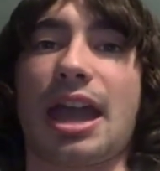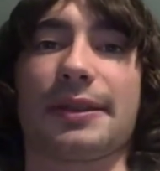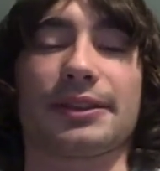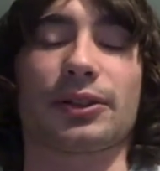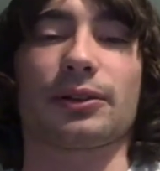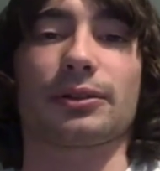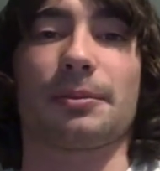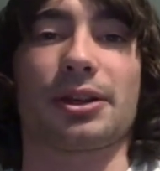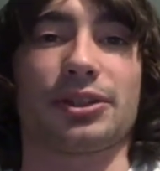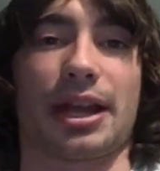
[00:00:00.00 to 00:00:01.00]
the internal
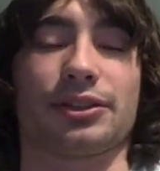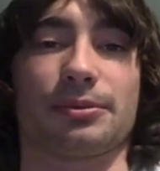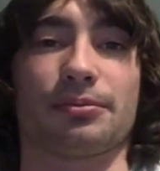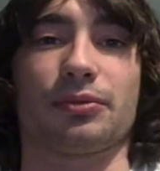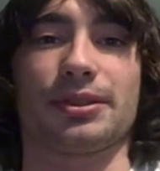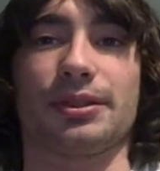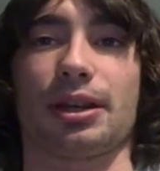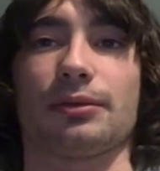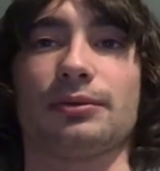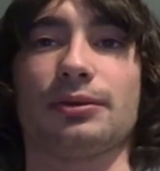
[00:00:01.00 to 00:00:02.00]
combustion engine was
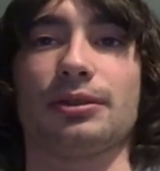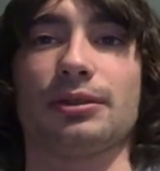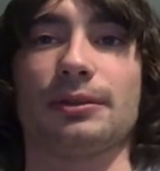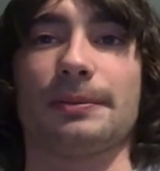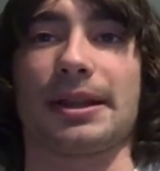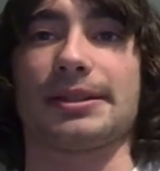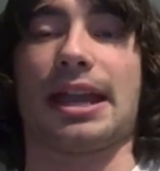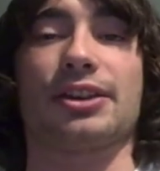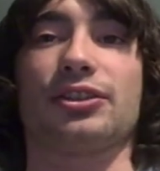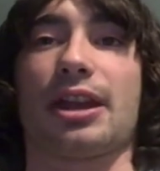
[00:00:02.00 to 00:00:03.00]
it's the
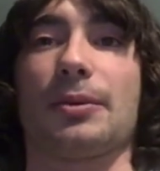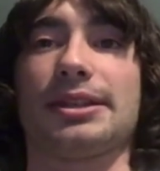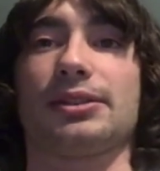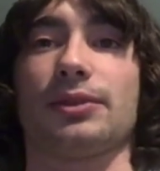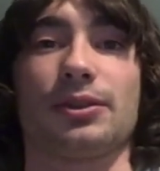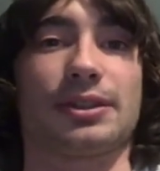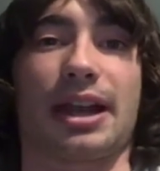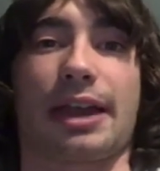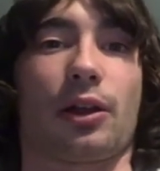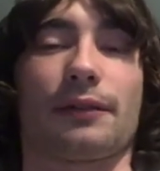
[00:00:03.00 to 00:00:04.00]
engine that we still use
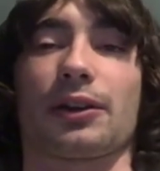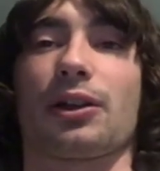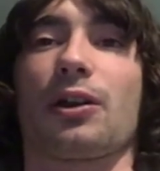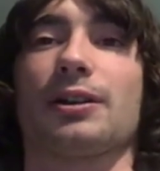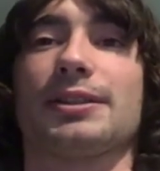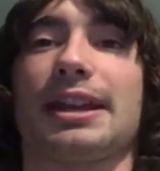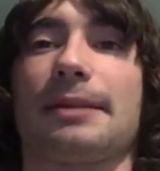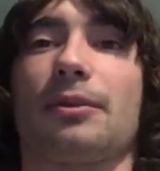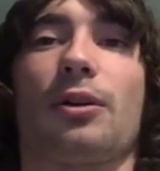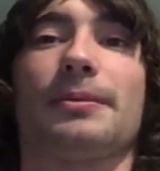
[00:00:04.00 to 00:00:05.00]
today in all of our cars.
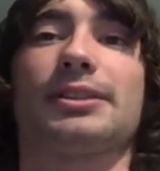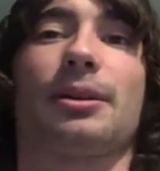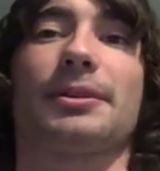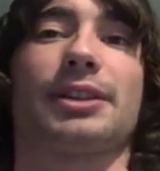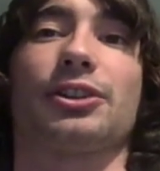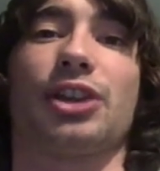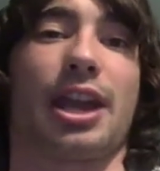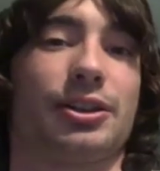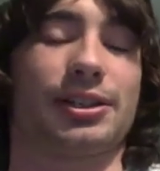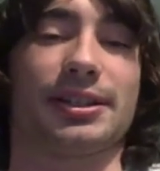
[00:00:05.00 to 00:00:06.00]
It's almost
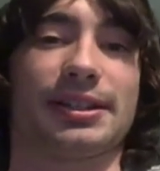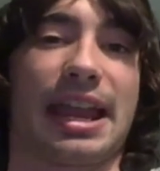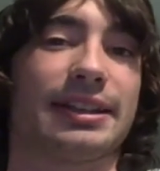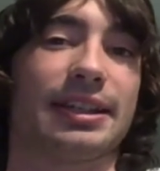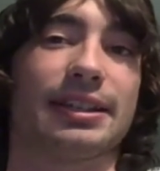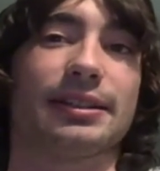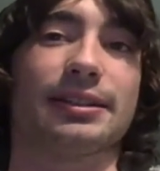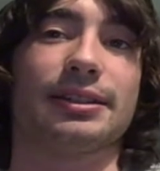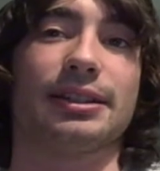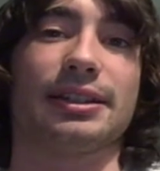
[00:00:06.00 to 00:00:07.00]
unchanged since the
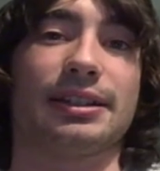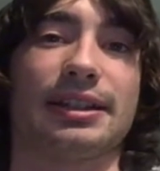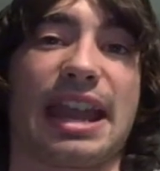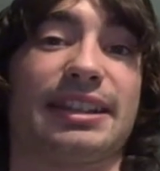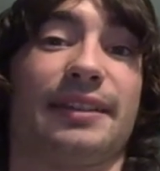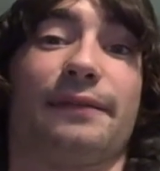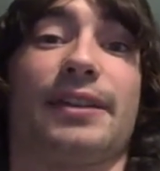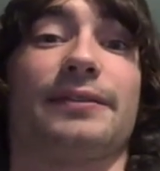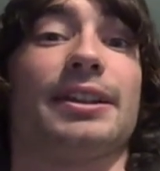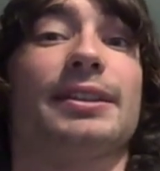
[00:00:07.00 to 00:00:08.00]

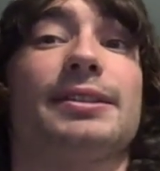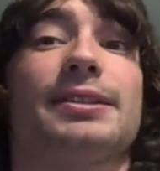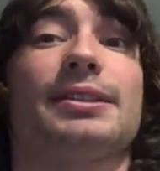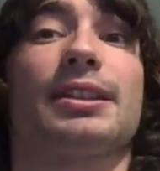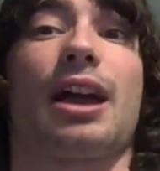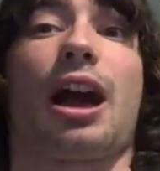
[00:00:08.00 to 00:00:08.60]
1850s.